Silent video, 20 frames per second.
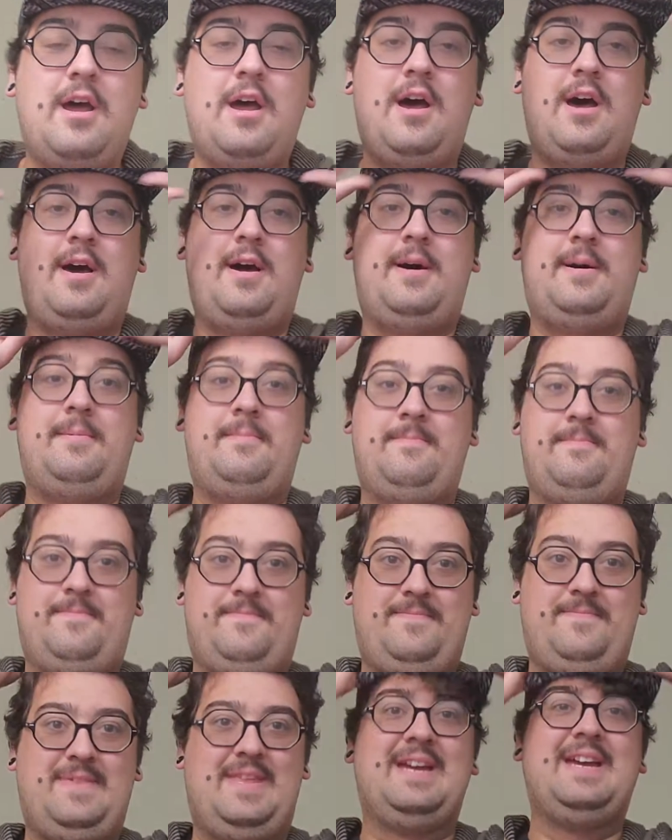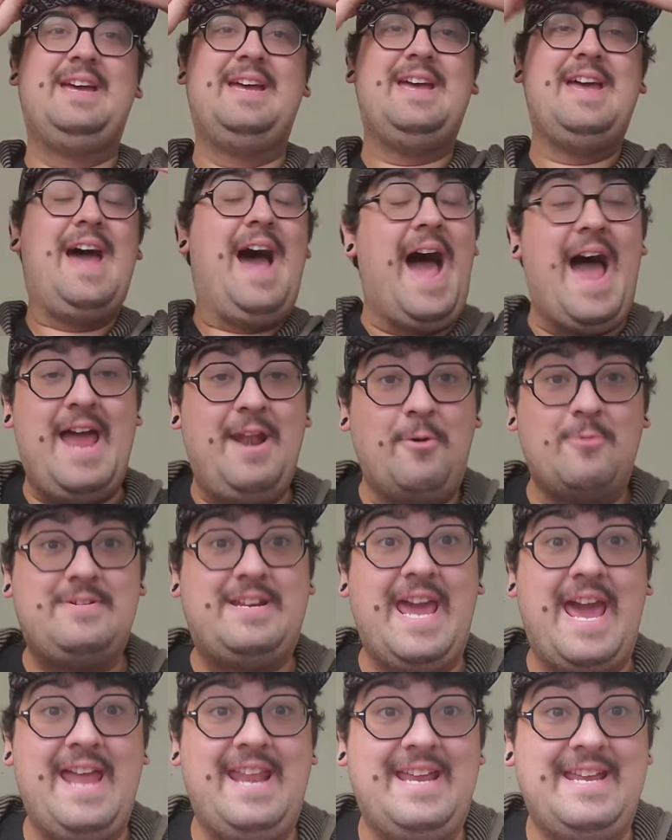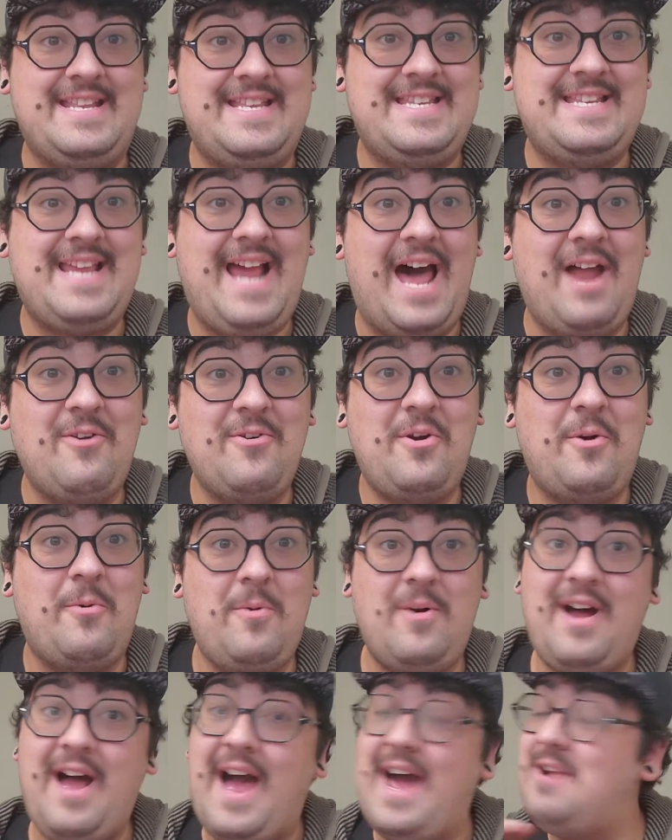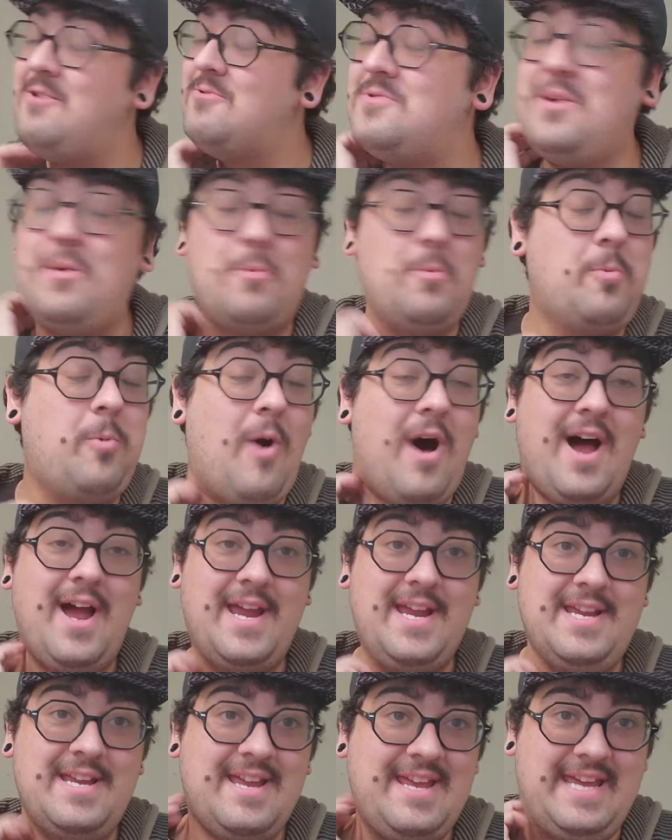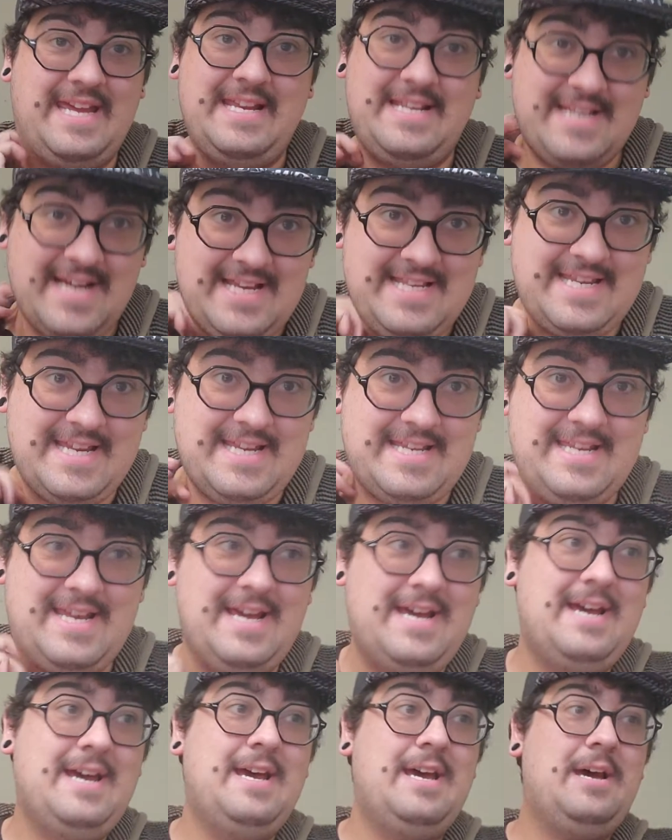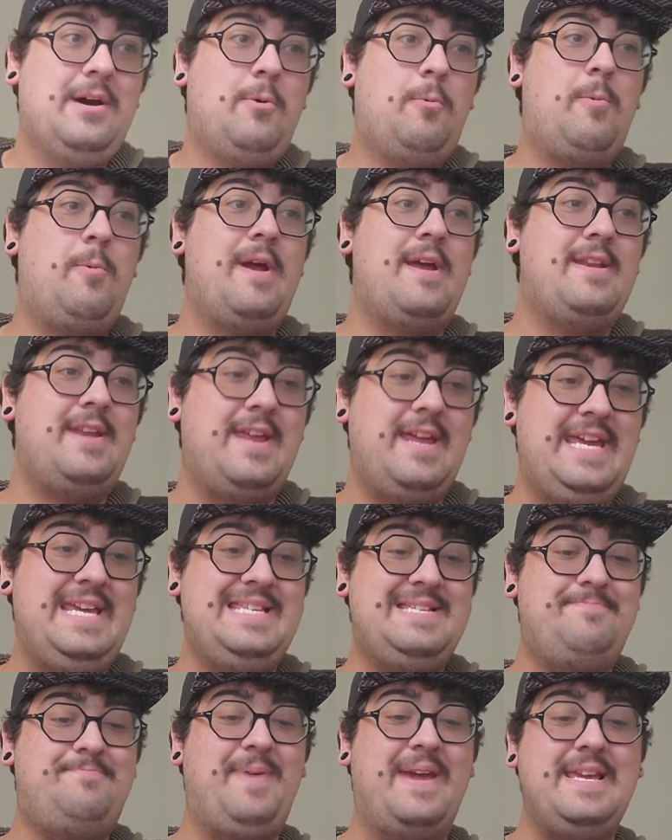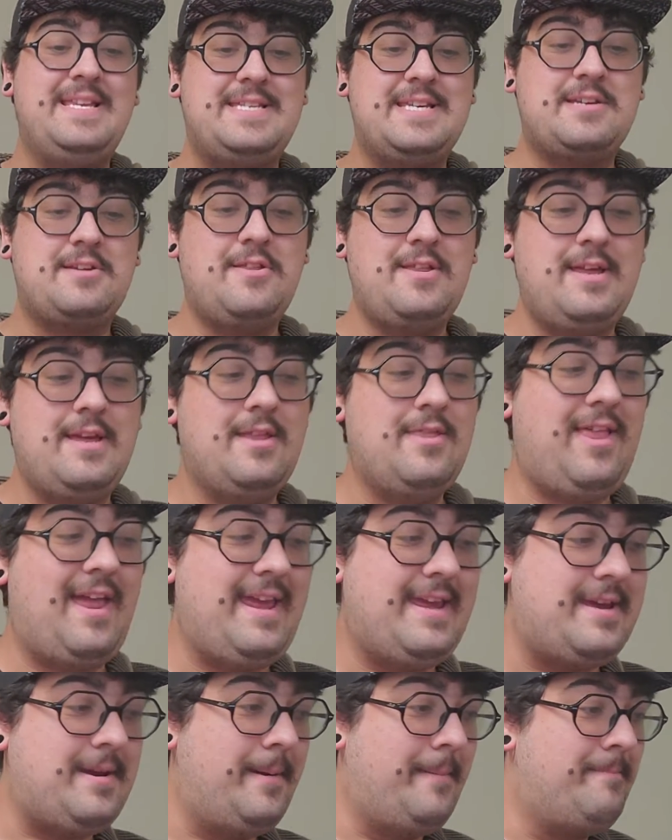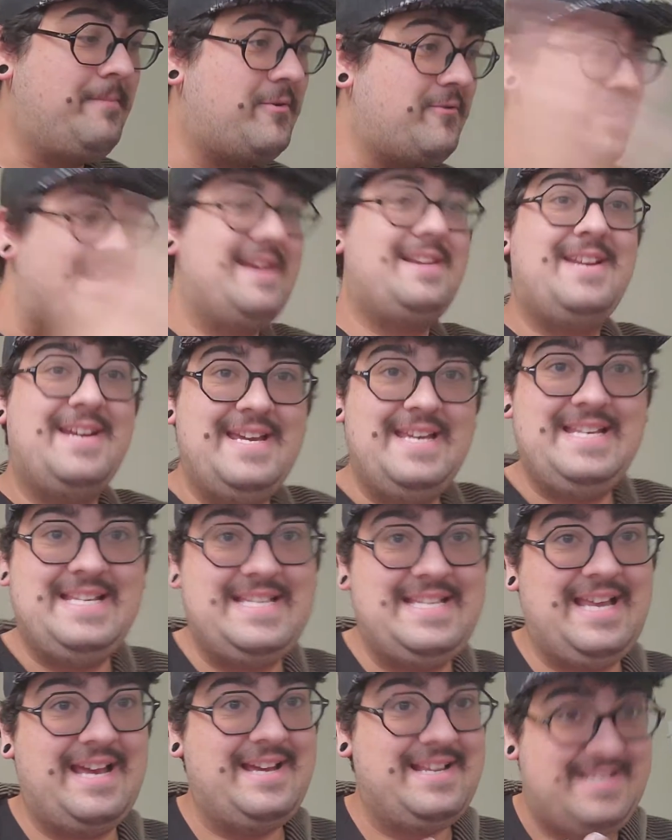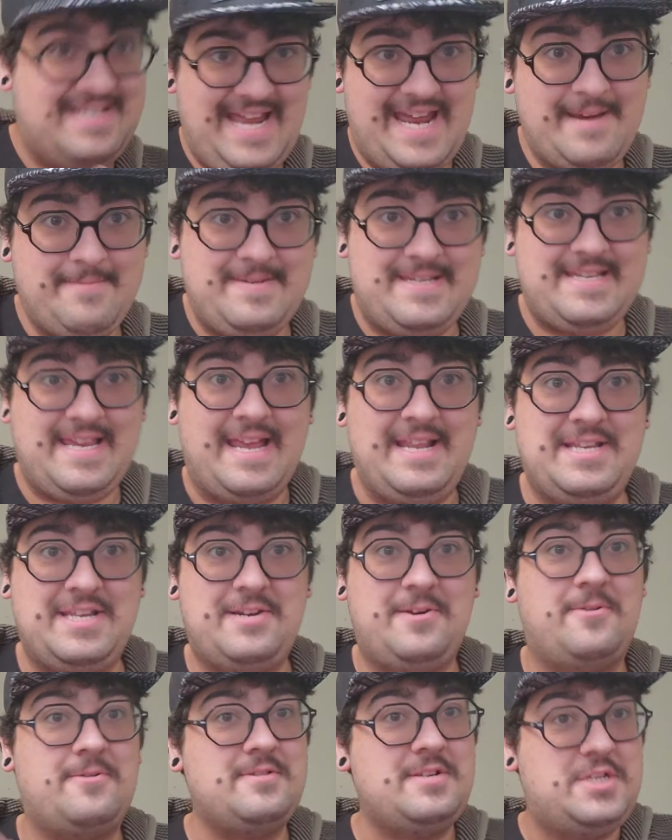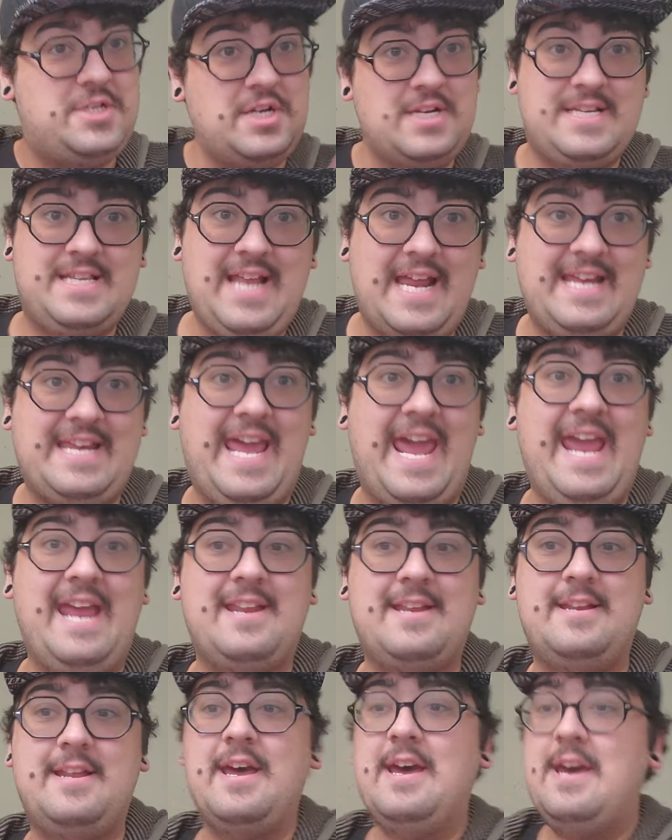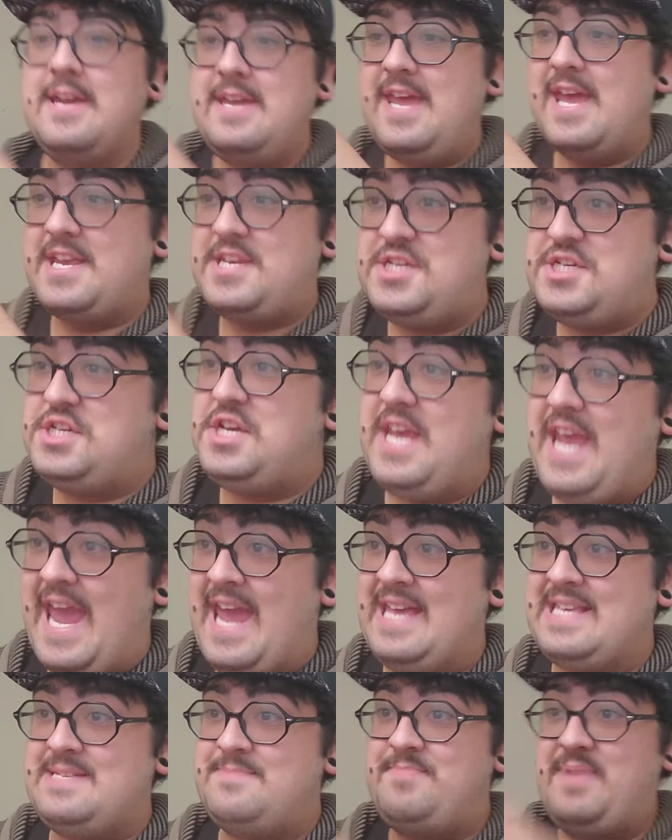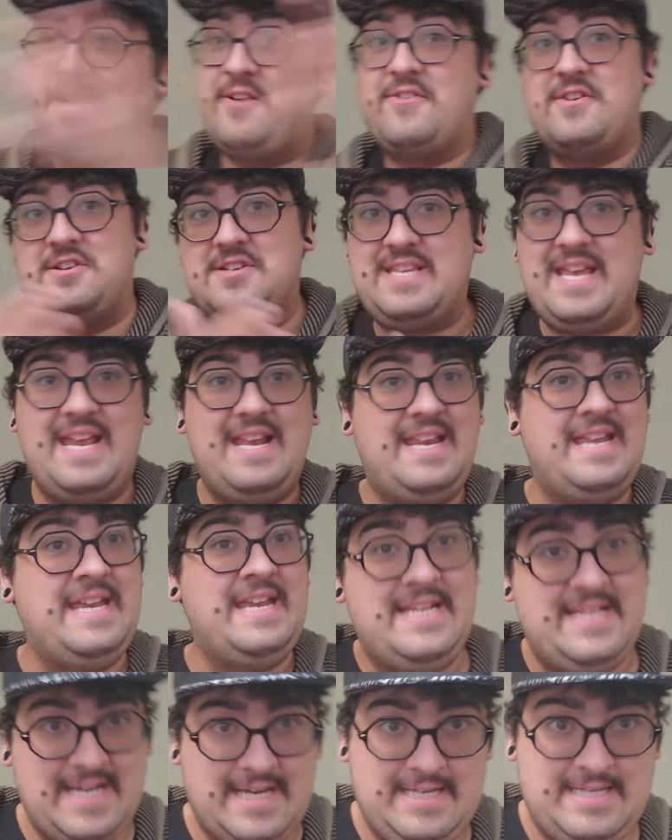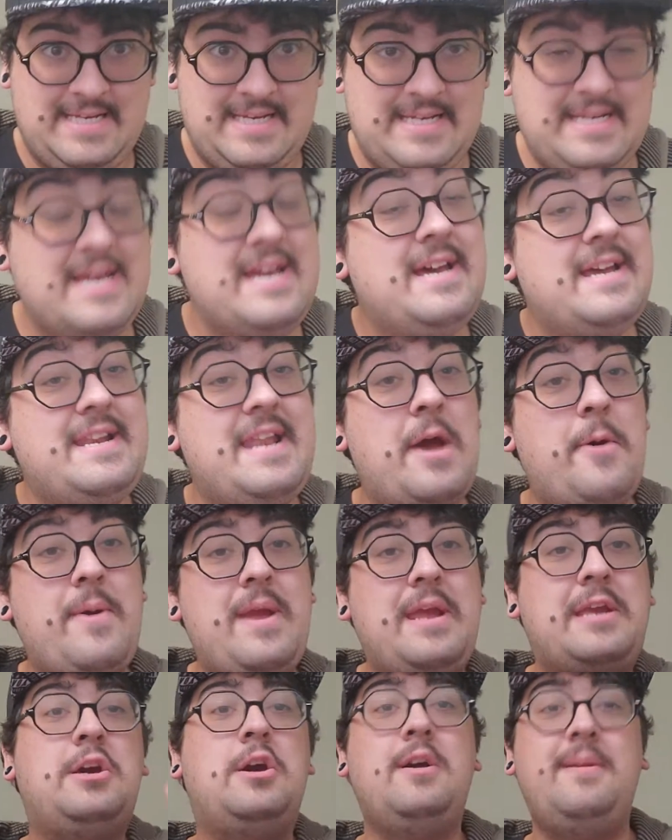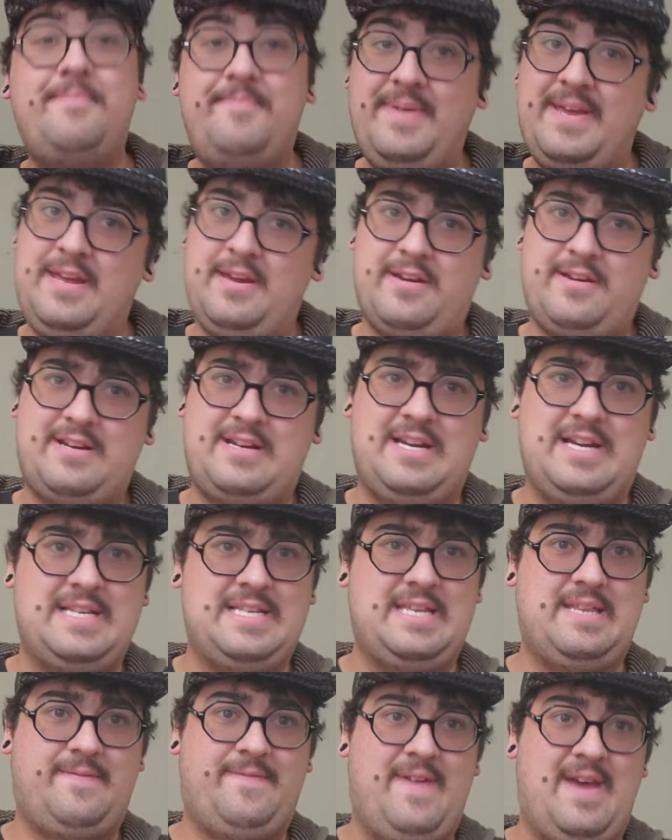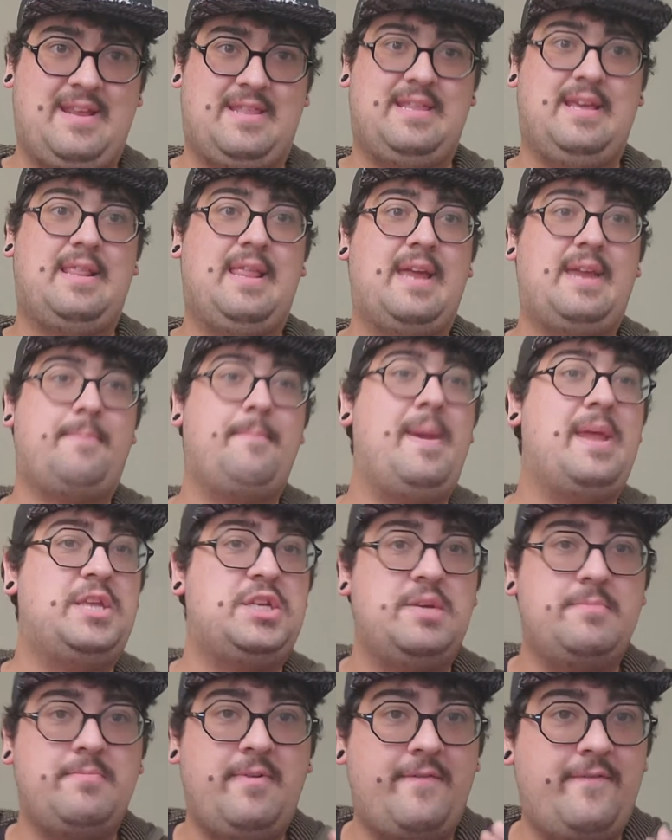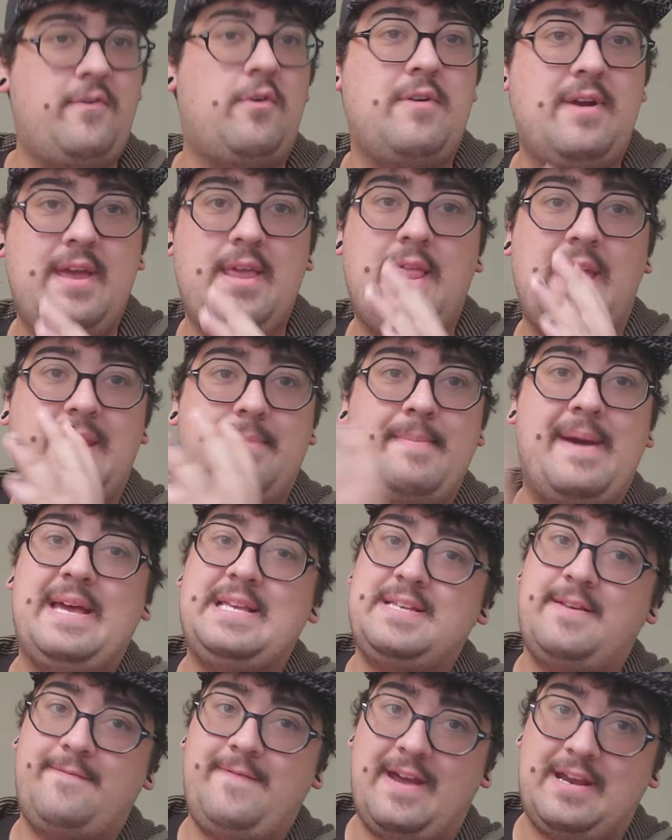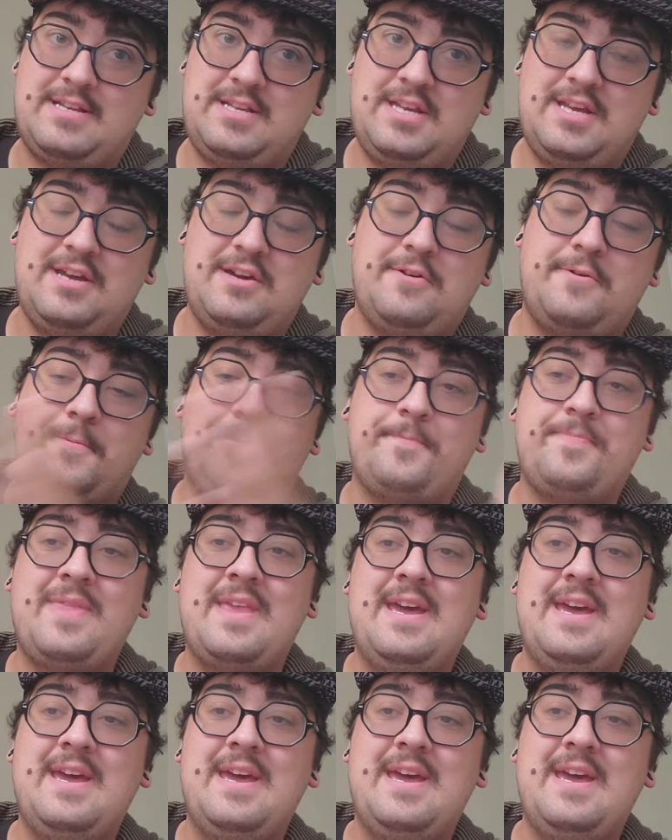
I don't get it. I don't know. I know why he doesn't. When he's basically Miranda is a damn sentinel, just like Kaidan. Yes, she has barriers and he doesn't. Now it could be because of the fact that, mentioned before in Mass Effect 2,